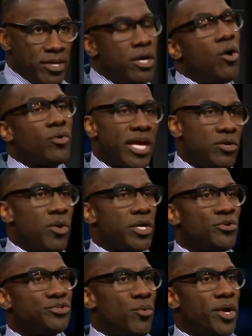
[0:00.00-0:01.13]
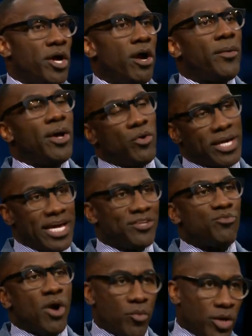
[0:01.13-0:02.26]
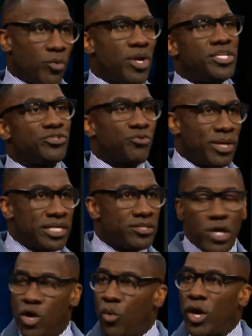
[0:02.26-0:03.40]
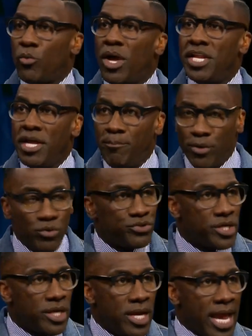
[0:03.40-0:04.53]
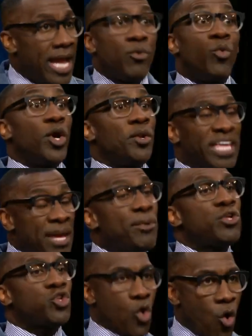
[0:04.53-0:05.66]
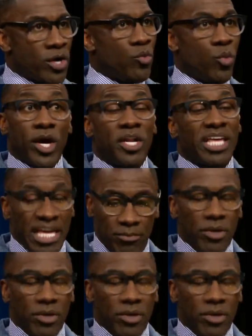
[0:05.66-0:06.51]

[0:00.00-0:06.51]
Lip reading: Okay, you want to go somewhere in a hurry? Okay, guess what? We're going to run these screens. We're going to run these boots. We're going to keep it short. We're going to keep...